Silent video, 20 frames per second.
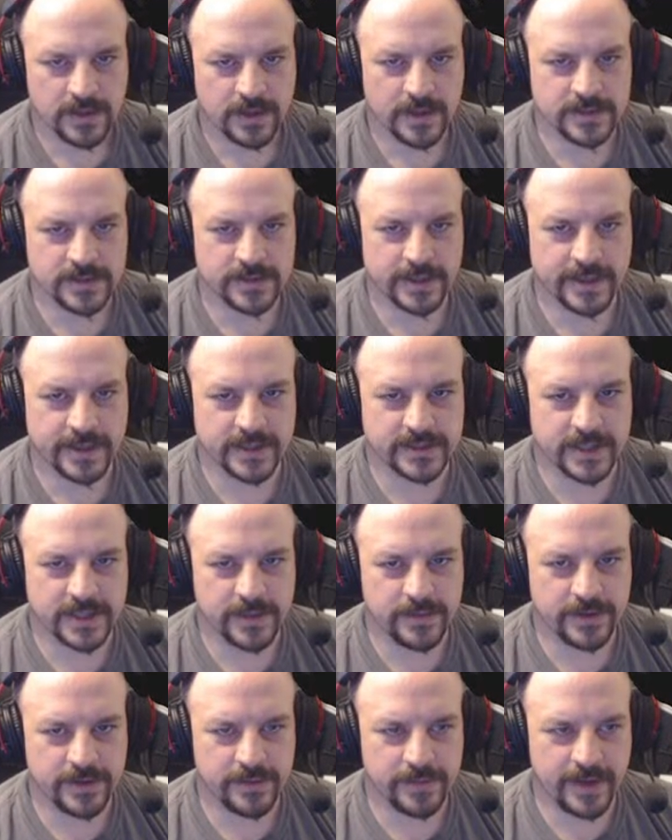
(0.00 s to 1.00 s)
It's like it's
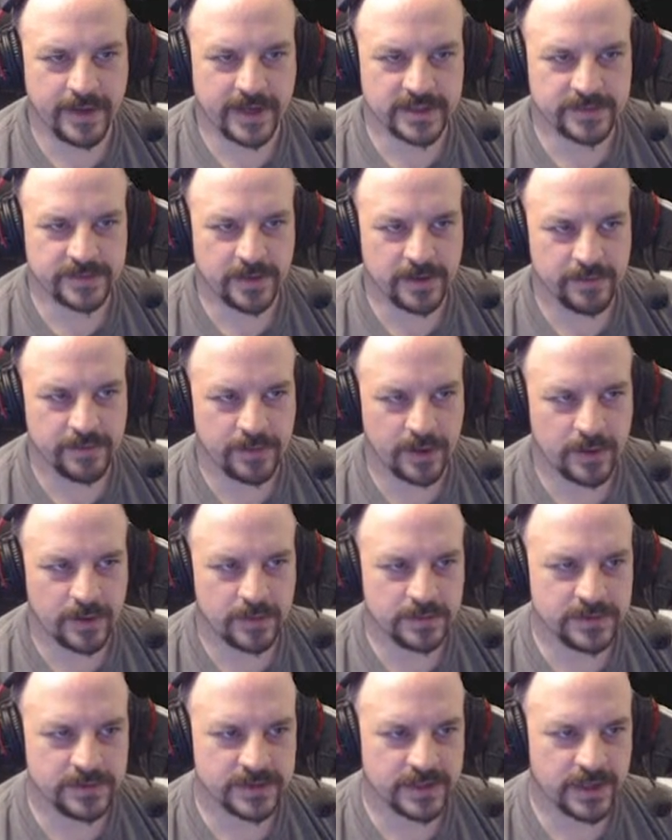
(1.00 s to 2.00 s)
able to match by
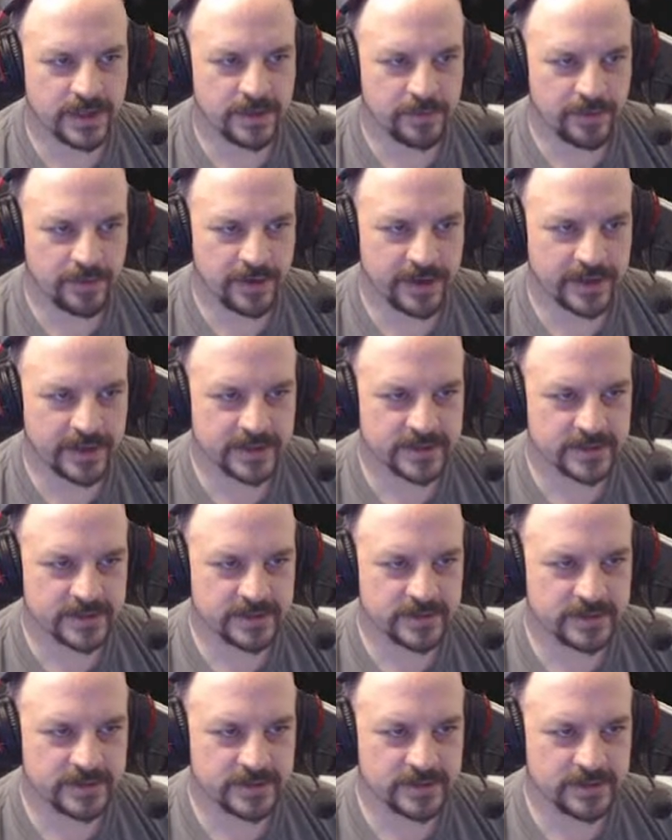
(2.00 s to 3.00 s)
bones and then it
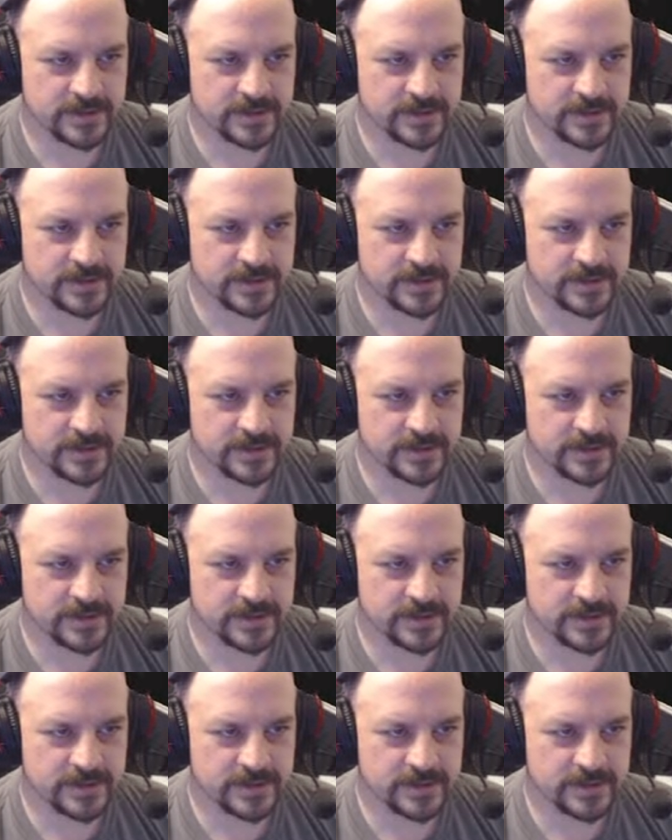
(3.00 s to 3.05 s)
breaks.